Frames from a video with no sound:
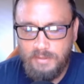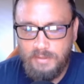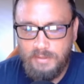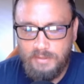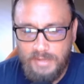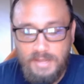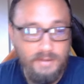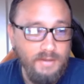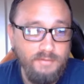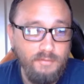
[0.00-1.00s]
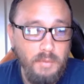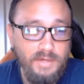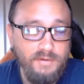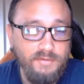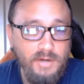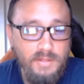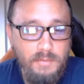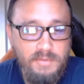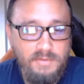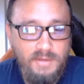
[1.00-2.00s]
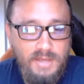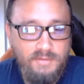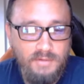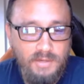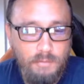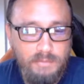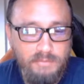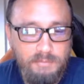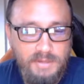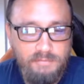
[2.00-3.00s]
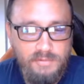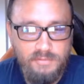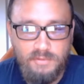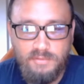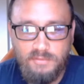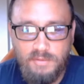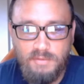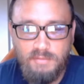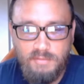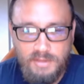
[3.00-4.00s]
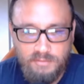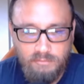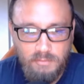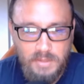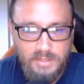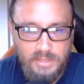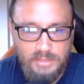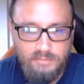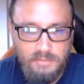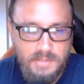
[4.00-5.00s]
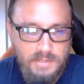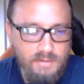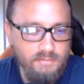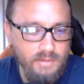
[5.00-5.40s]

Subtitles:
yeah, I just wanted to share that with you guys, and I hope it was beneficial. So thanks, everyone, and I'll see you in the next